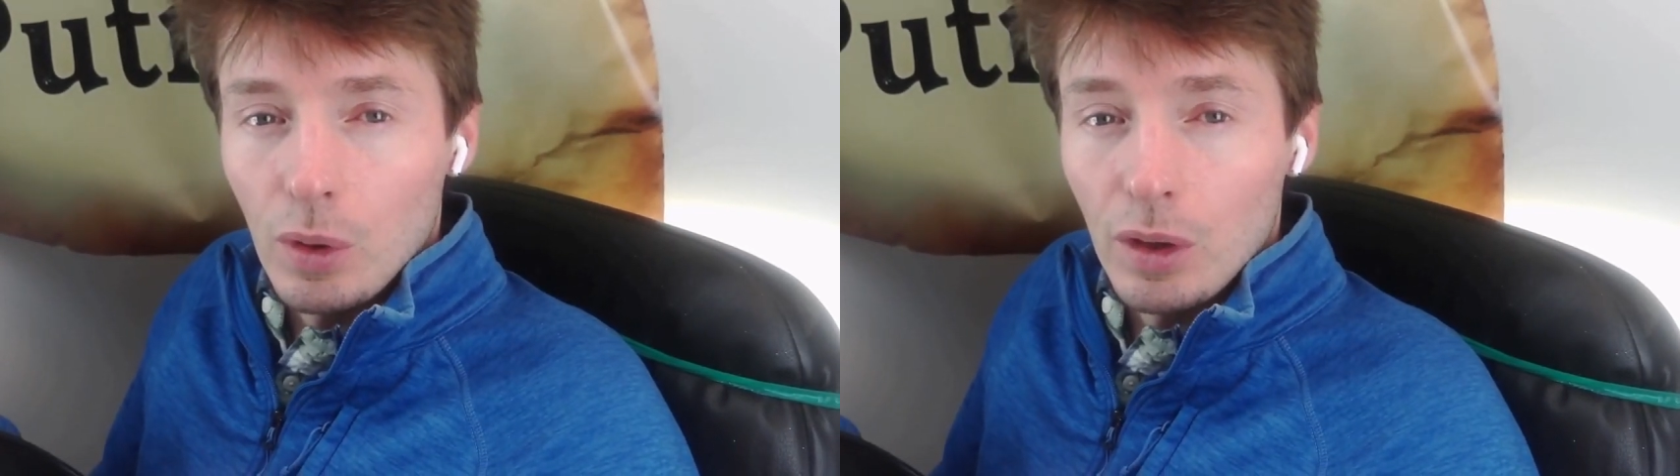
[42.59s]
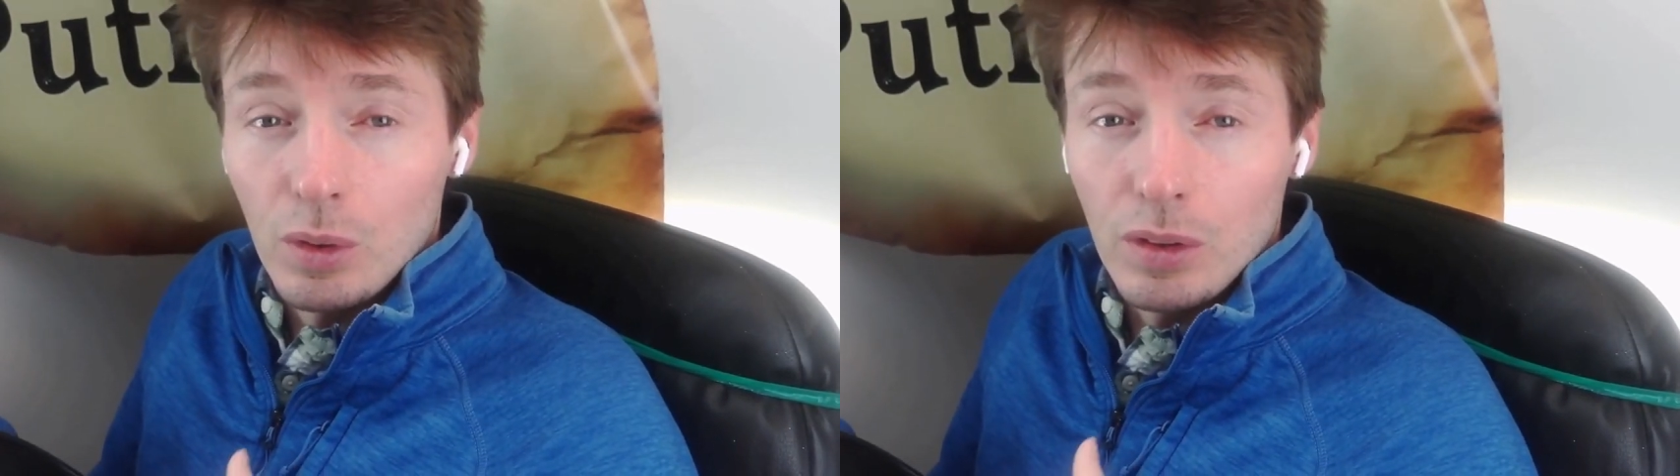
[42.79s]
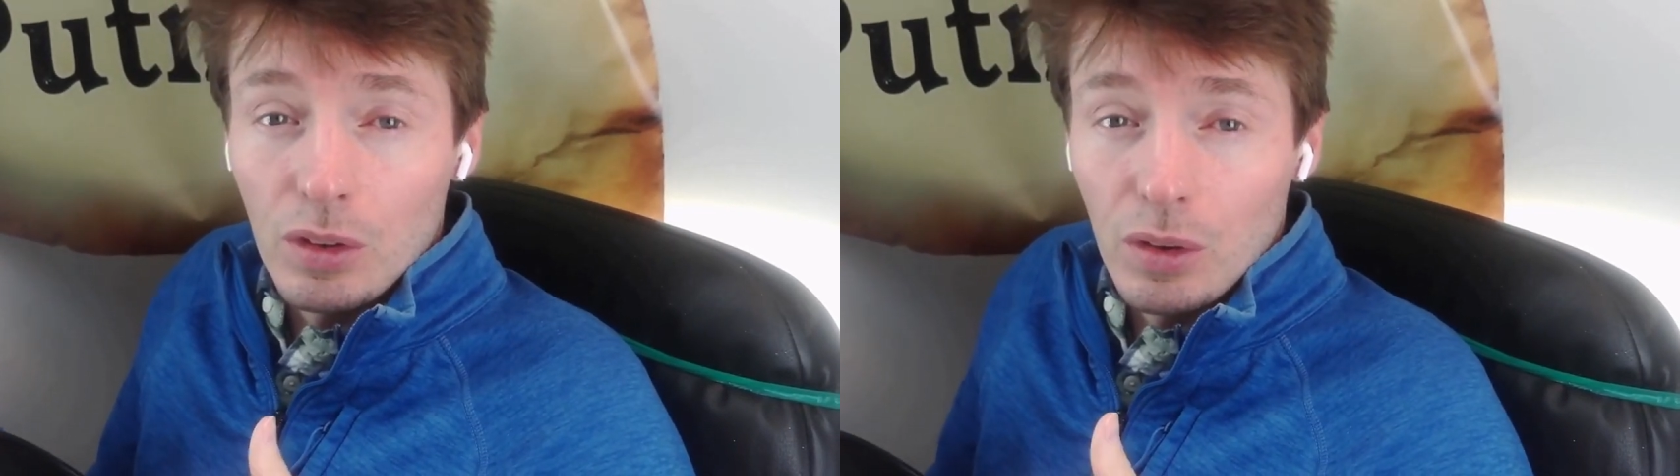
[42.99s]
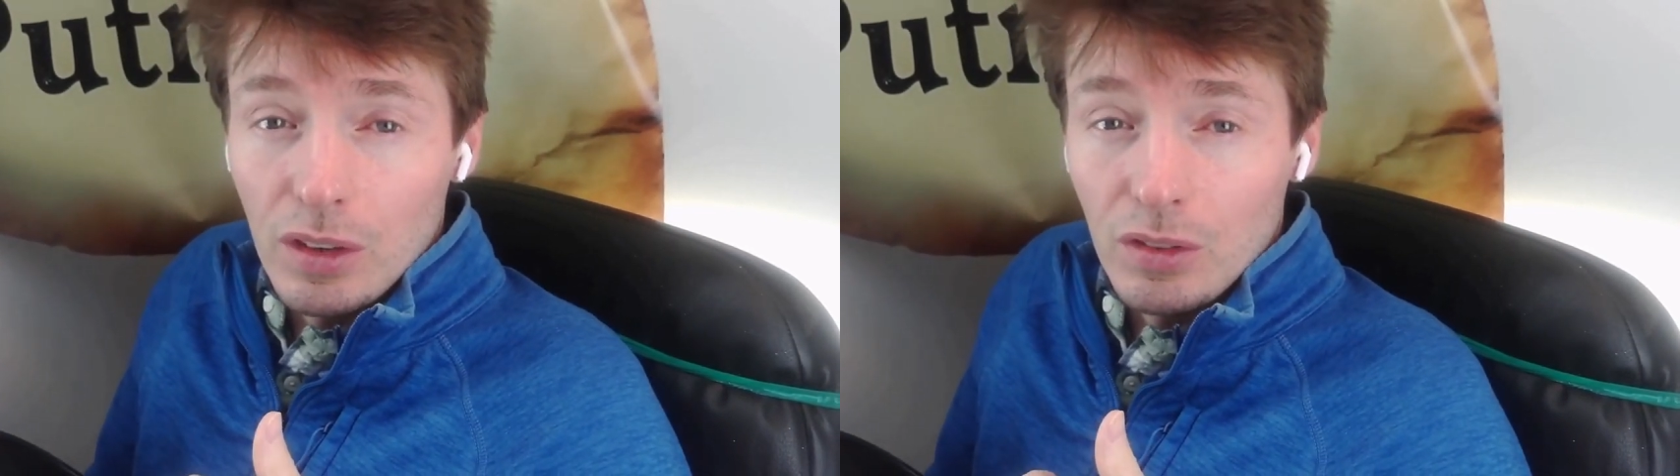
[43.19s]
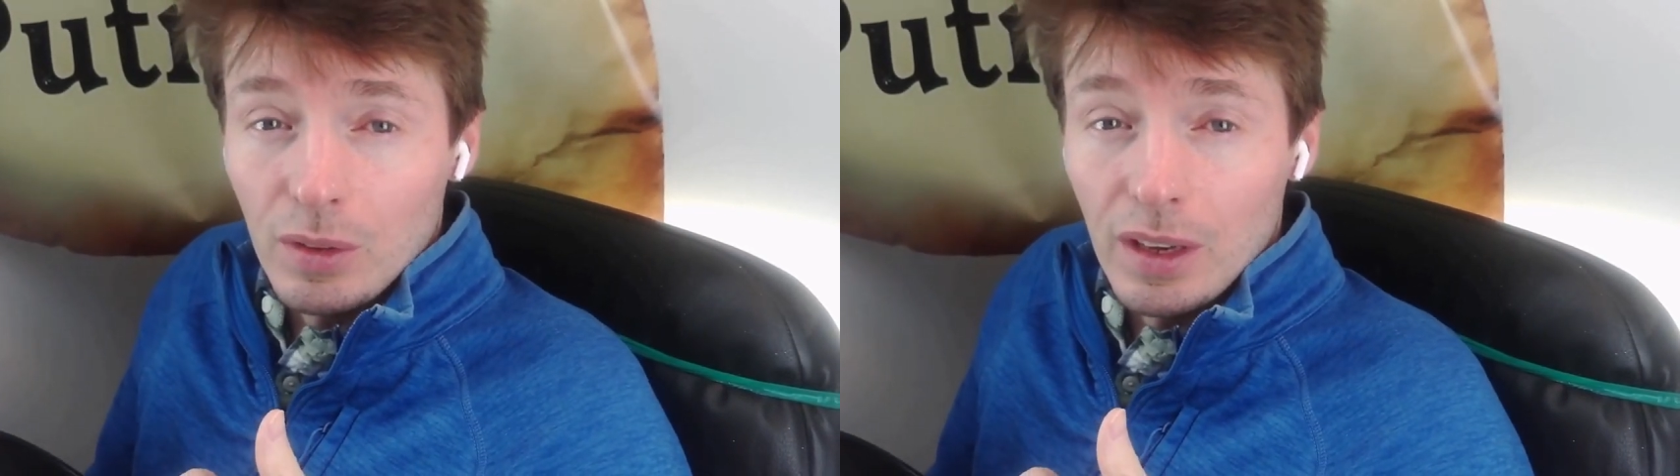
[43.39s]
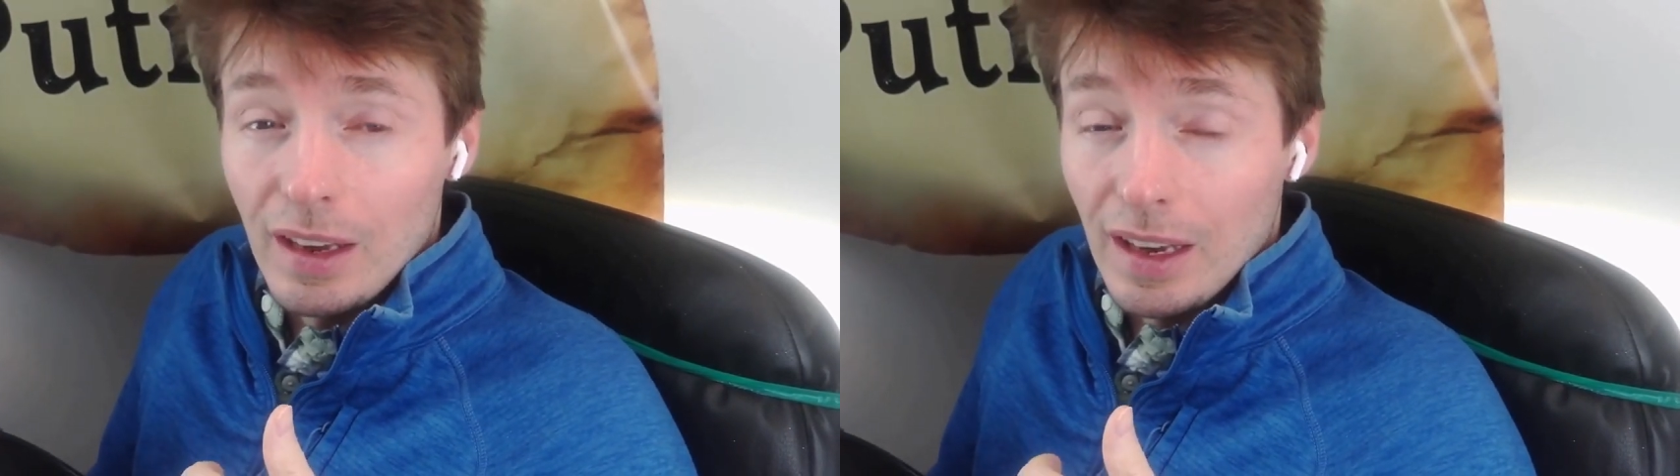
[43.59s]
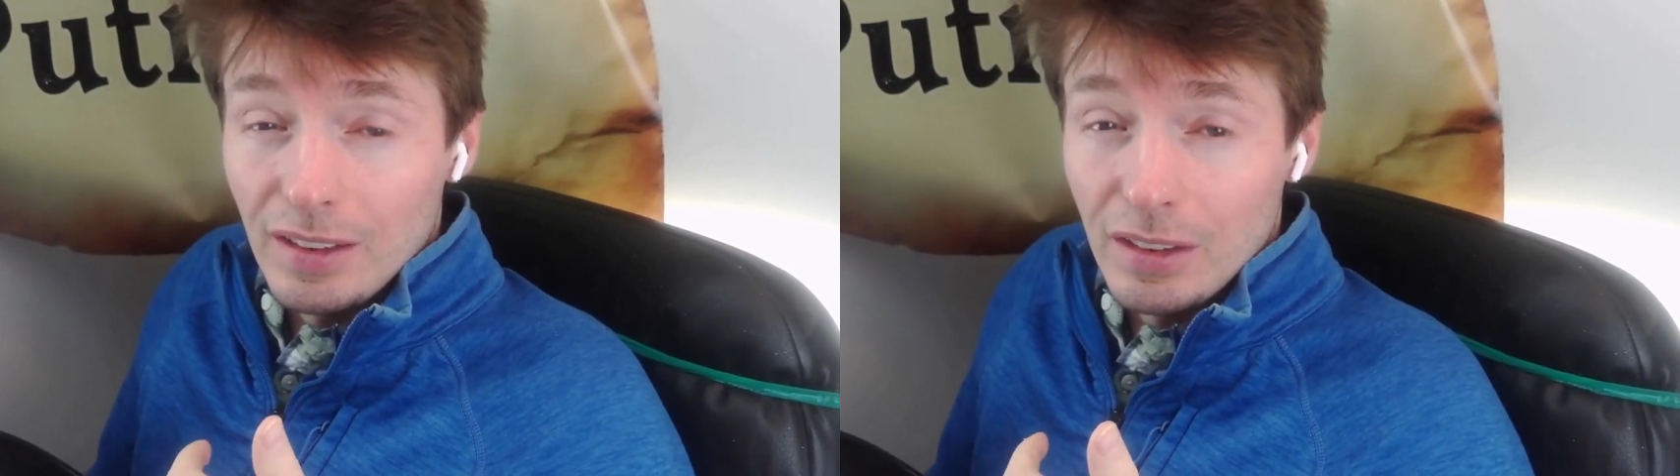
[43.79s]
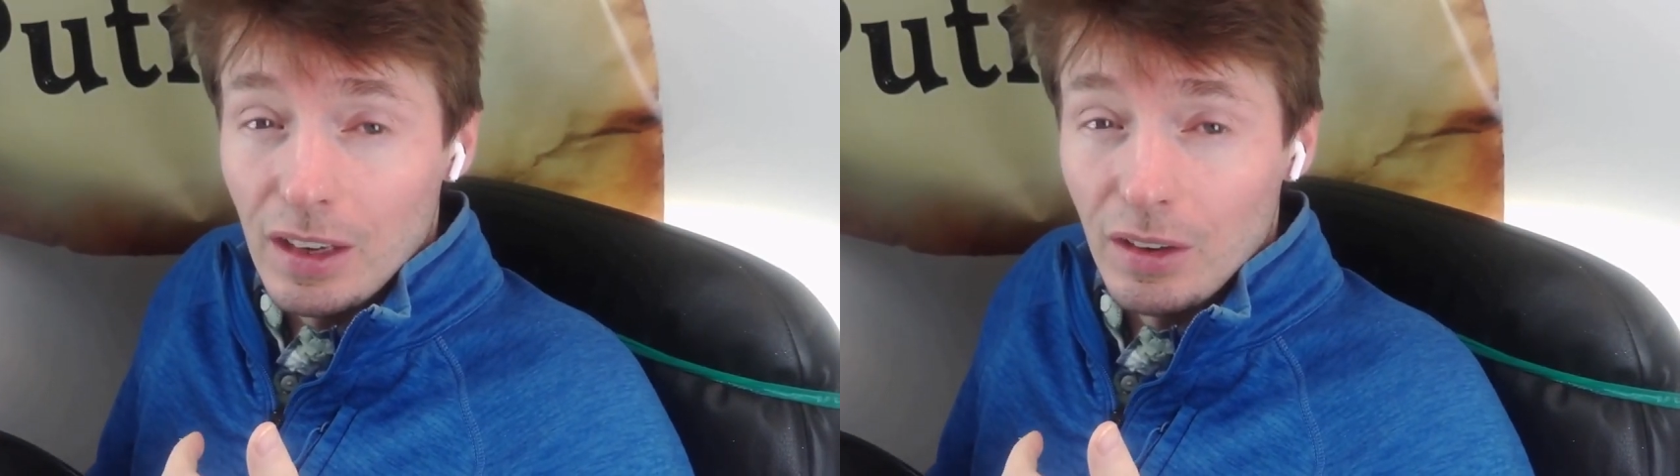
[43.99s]
2133,
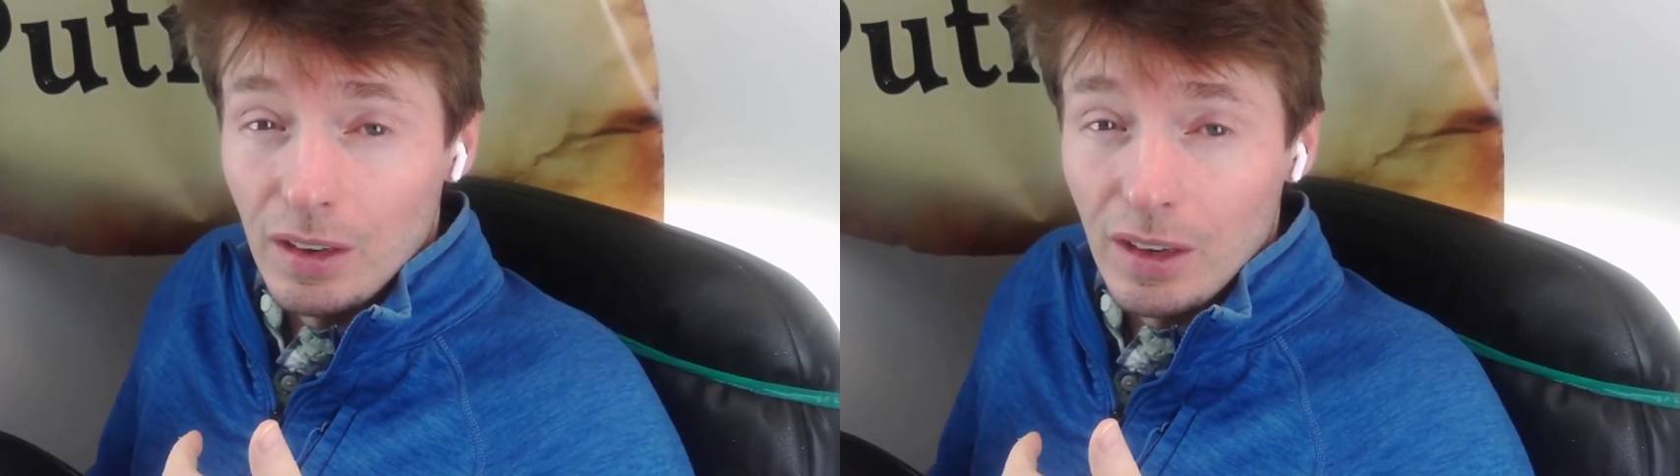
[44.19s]
it sealed